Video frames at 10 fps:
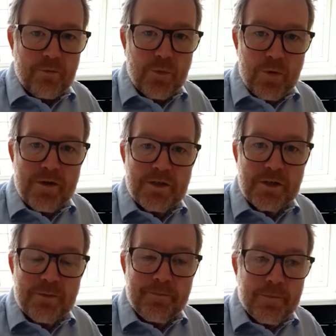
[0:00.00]
But we miss
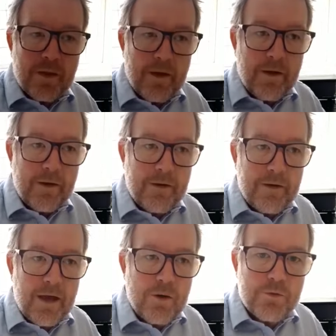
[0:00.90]
you.
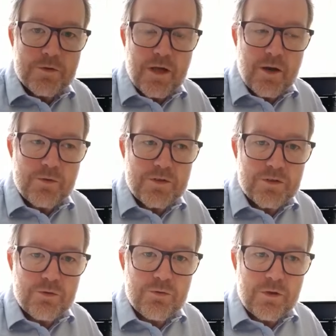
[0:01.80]
Our
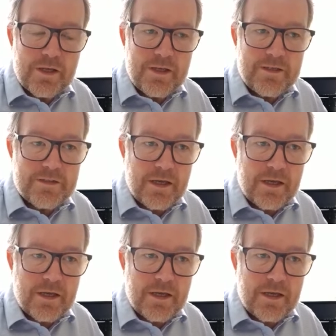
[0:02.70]
school is